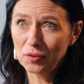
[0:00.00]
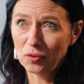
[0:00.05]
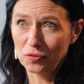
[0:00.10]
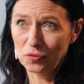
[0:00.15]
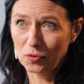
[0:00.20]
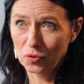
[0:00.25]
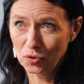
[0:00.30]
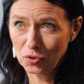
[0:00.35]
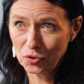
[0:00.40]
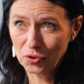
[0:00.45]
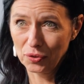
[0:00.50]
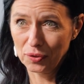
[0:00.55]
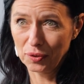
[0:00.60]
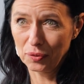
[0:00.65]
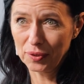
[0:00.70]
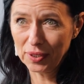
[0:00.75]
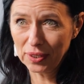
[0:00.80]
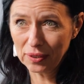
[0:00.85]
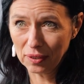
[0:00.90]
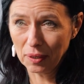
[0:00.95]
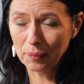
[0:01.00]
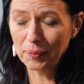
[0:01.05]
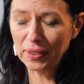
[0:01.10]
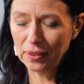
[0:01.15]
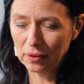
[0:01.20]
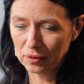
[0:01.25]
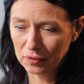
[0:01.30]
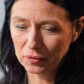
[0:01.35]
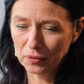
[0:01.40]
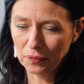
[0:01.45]
Of course, you know that. I
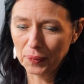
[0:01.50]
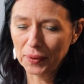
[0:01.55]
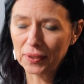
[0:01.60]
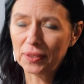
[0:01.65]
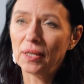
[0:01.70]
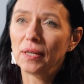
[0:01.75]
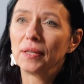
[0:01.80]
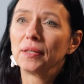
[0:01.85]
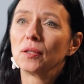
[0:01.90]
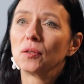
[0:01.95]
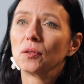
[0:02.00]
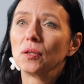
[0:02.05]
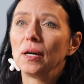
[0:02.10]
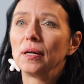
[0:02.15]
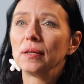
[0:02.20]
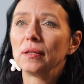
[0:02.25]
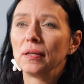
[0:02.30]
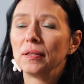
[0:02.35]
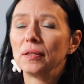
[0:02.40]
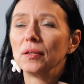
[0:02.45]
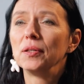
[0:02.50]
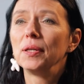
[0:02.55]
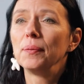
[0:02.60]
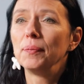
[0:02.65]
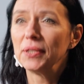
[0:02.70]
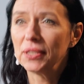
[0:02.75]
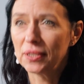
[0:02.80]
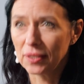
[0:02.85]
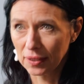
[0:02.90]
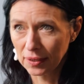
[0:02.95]
mean, by the
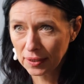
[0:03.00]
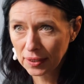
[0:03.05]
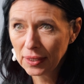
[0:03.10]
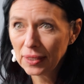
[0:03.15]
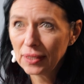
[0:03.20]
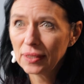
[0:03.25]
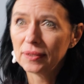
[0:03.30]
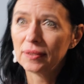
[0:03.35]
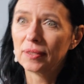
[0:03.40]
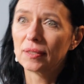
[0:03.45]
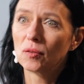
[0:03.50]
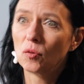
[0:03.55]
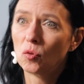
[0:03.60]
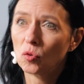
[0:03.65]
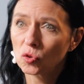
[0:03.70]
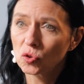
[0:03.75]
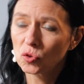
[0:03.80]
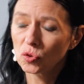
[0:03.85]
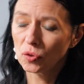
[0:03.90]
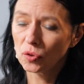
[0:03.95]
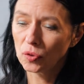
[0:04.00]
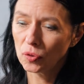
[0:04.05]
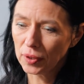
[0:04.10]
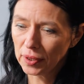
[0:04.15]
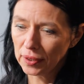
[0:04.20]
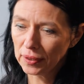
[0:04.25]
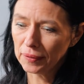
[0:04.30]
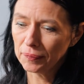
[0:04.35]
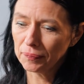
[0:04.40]
anonymity. There are also